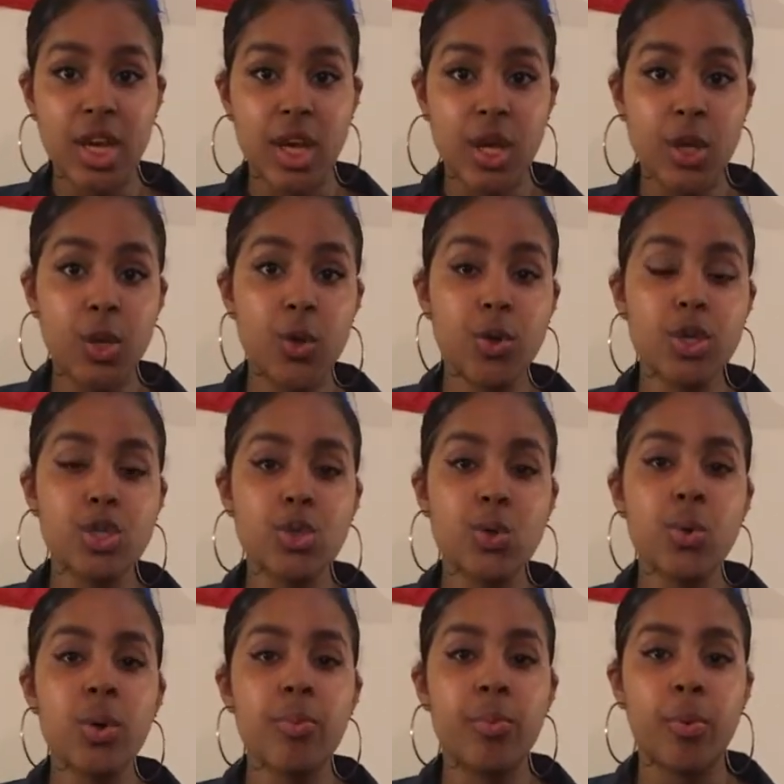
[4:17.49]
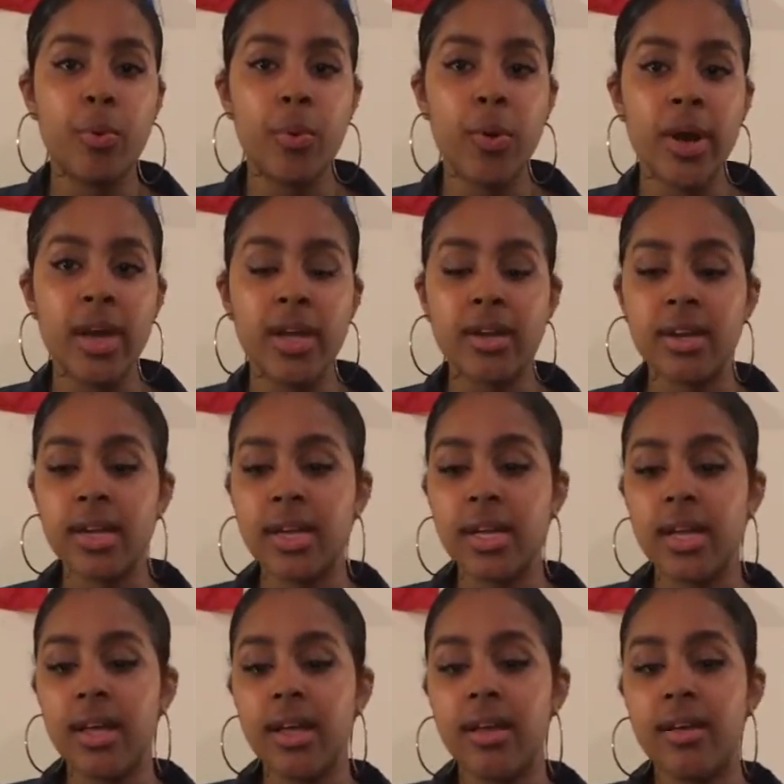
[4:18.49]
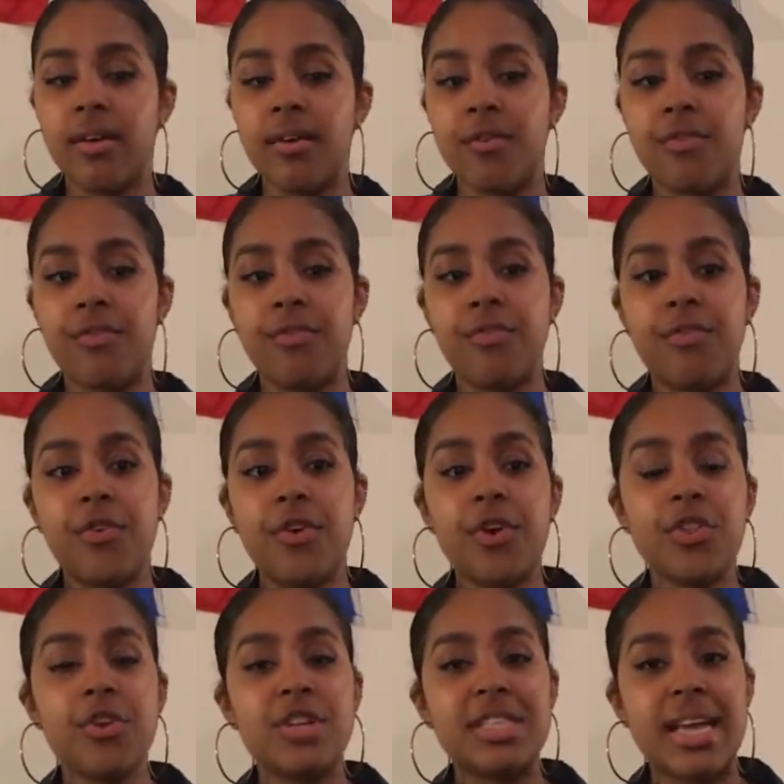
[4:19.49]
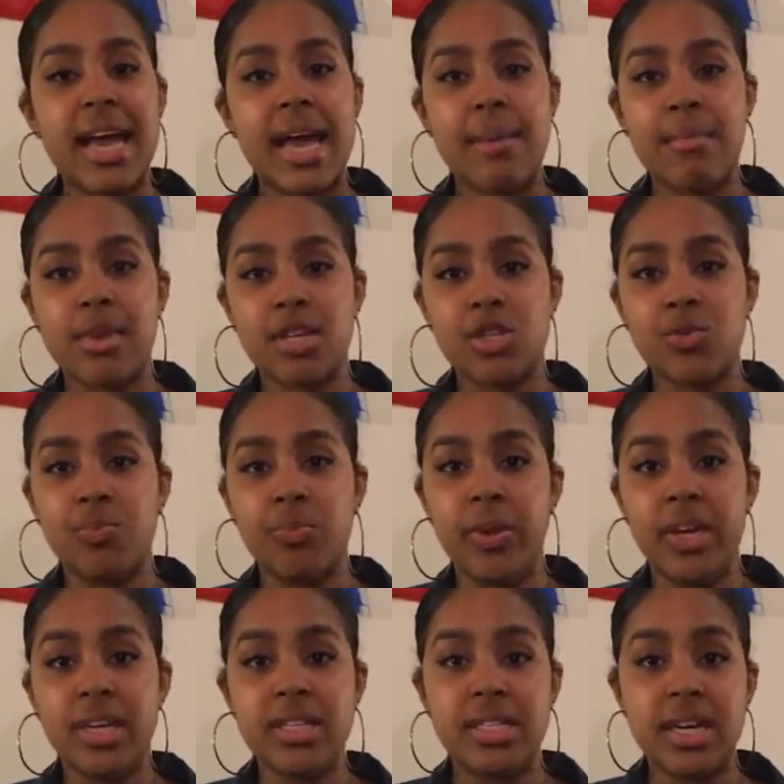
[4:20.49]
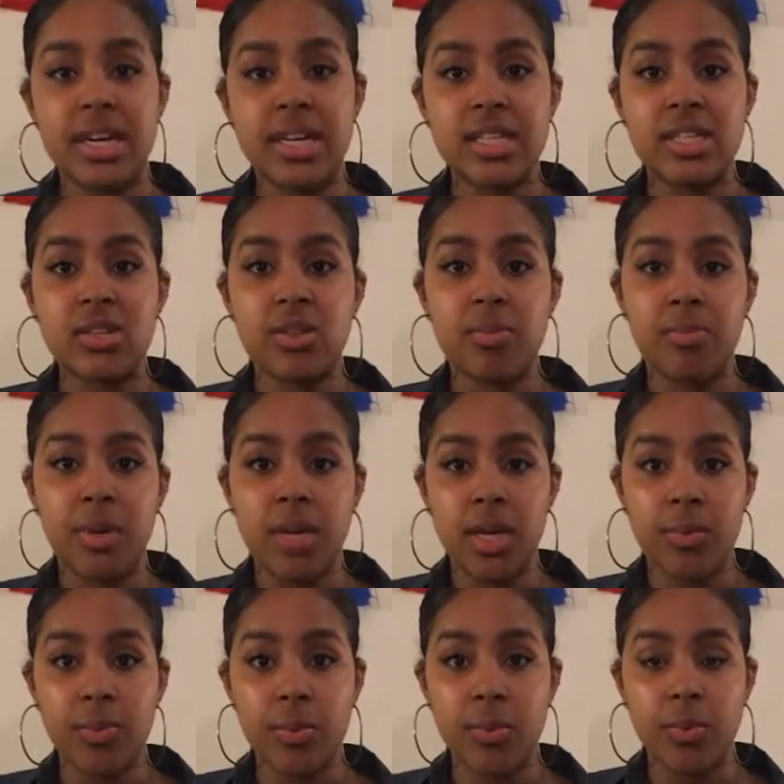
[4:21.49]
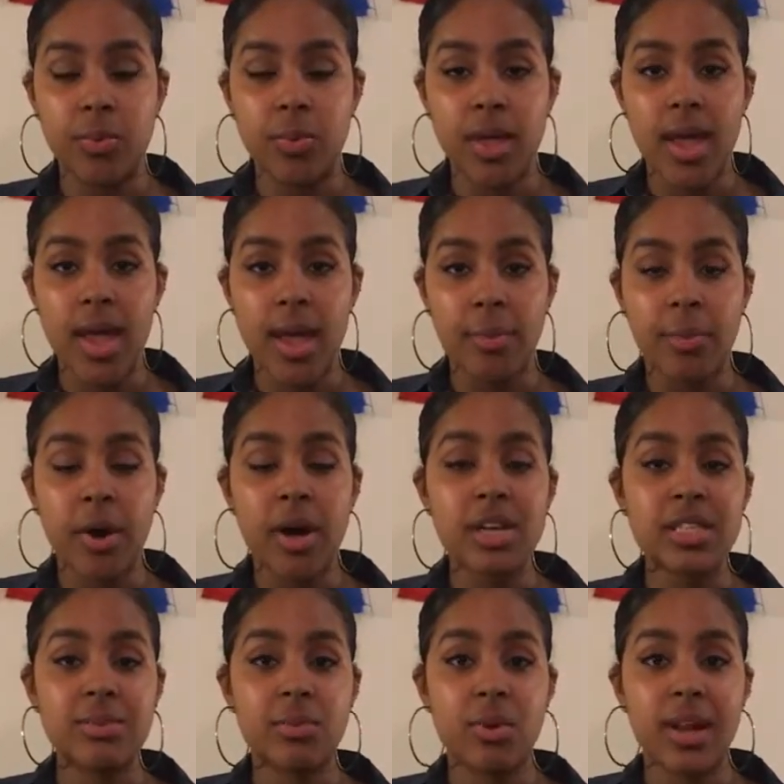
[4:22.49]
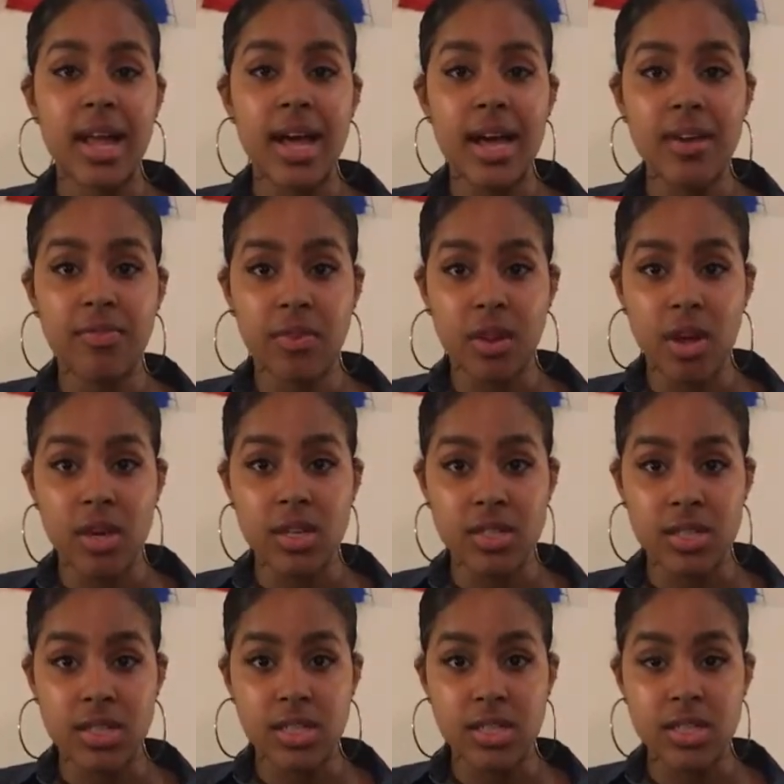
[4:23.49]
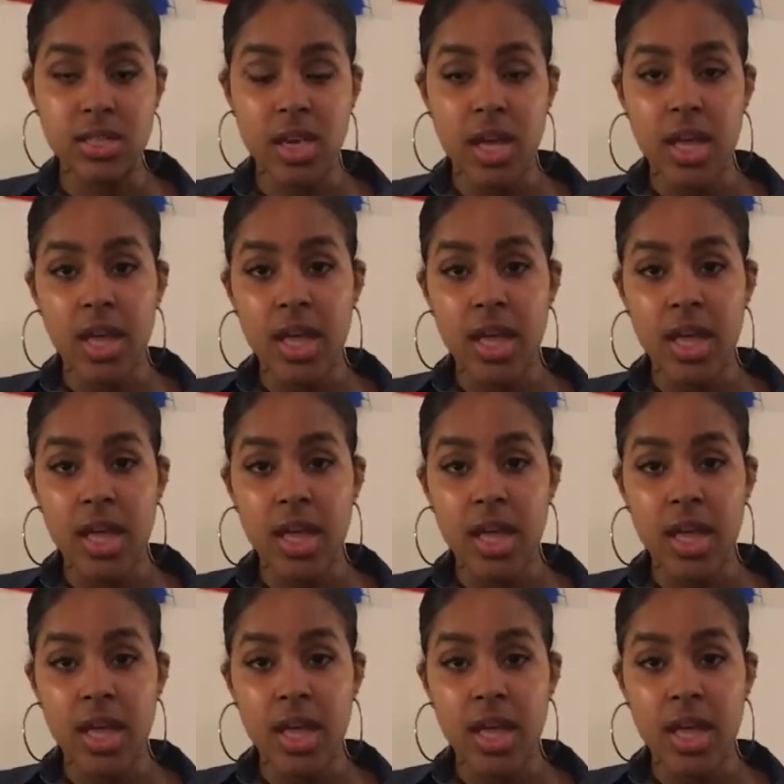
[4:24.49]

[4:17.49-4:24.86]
In order to avoid further damage being done to the people and possible life losses,